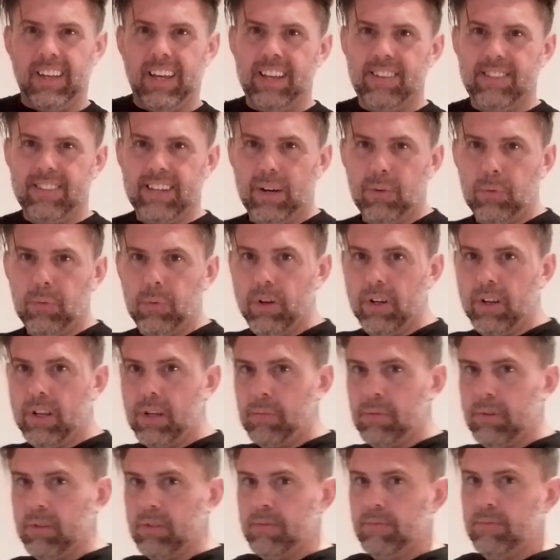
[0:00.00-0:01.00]
Is that
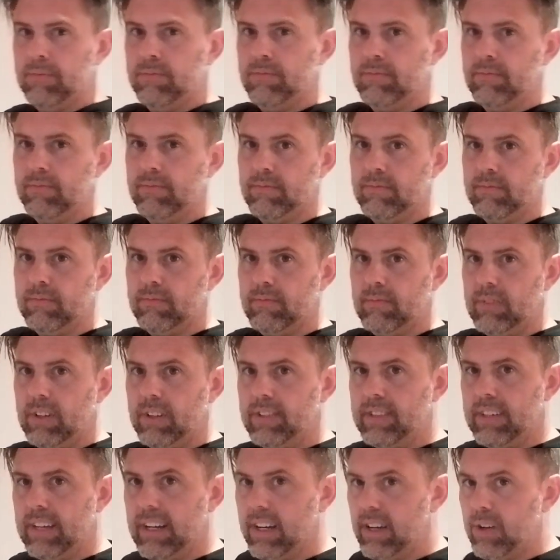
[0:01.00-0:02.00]
workable?
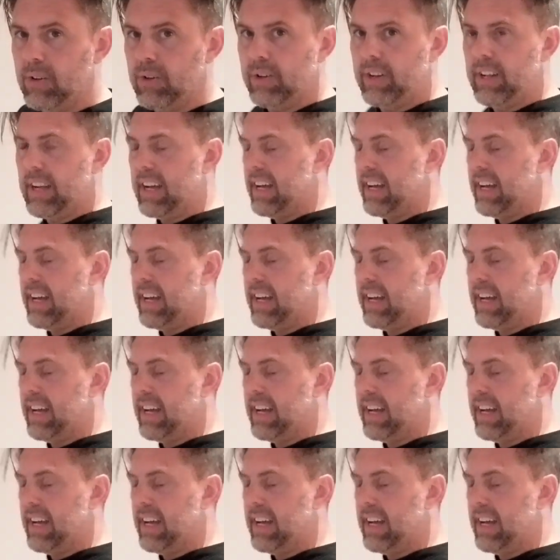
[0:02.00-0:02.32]
Is that a good